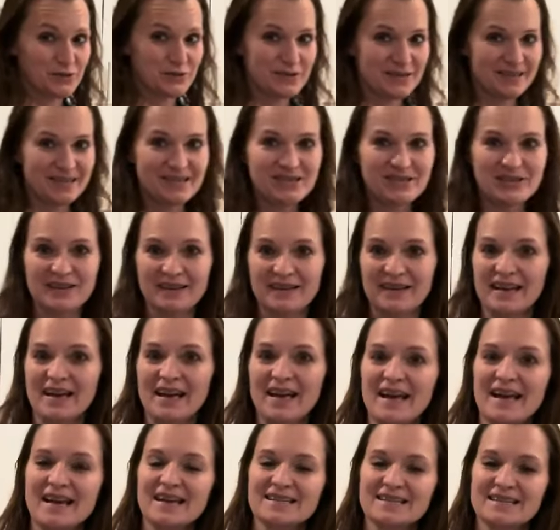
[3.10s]
Cozy Kitchen.
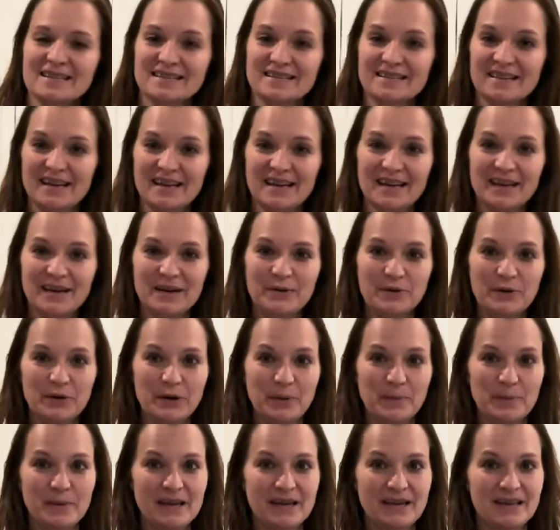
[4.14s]
Today we
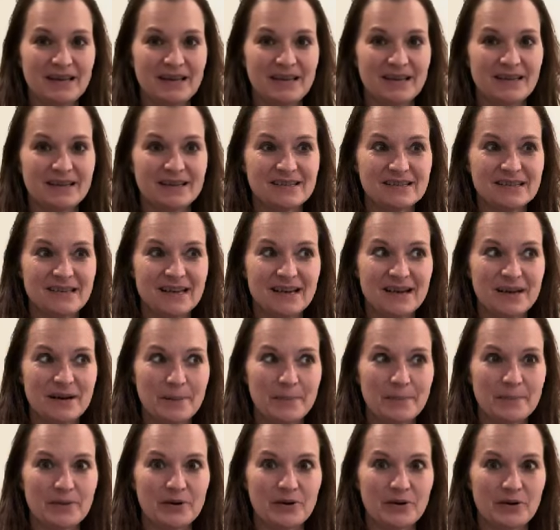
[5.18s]
are making day
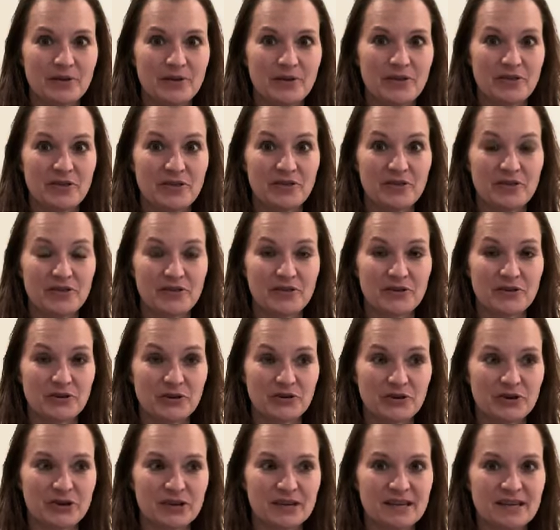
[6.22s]
number
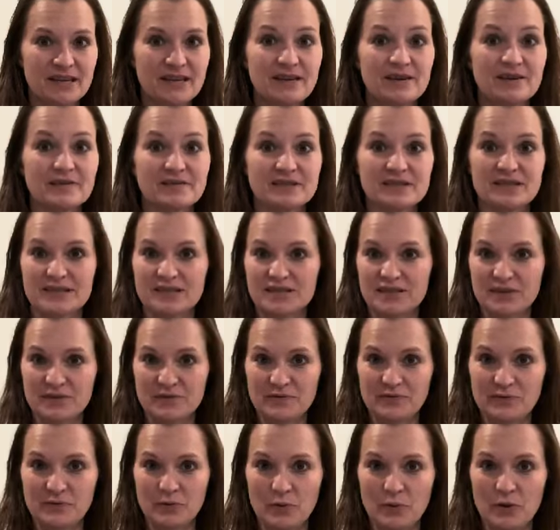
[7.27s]
30 of
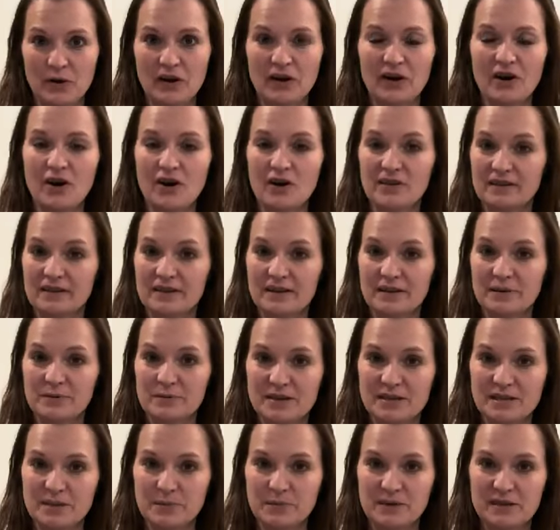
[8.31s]
64 holiday
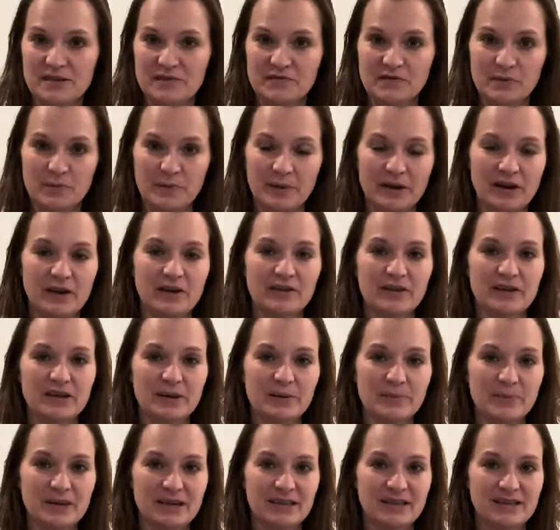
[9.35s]
recipes for my holiday
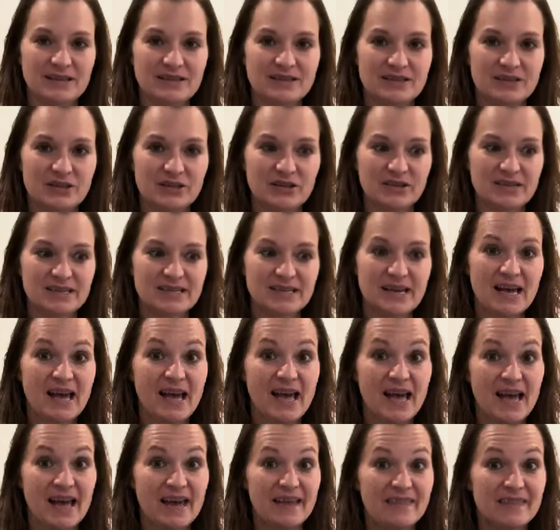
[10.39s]
baking series.
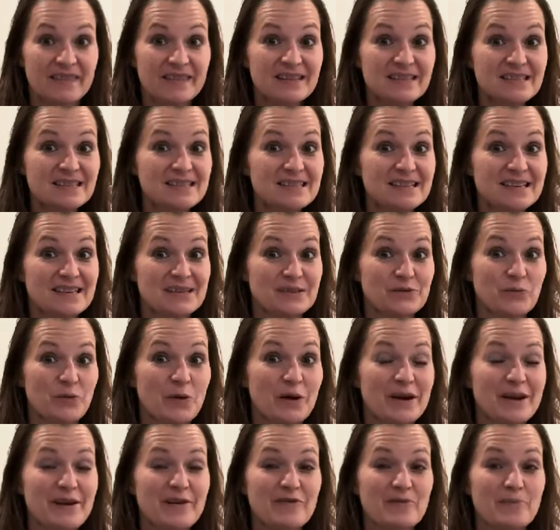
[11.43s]
And this is
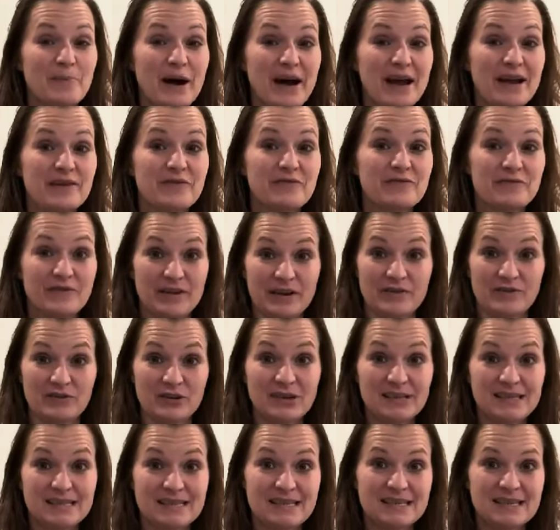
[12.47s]
one of my
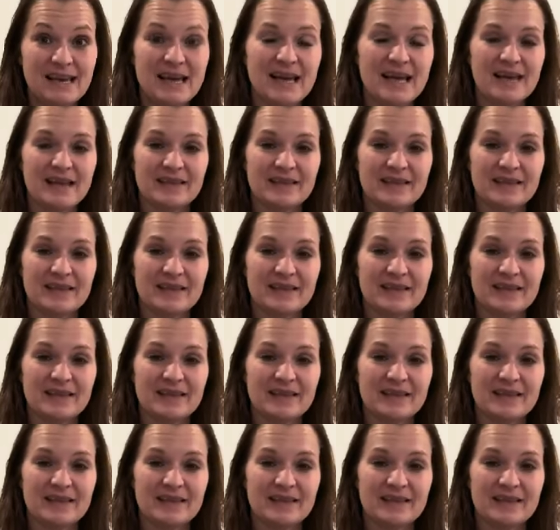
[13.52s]
favorites.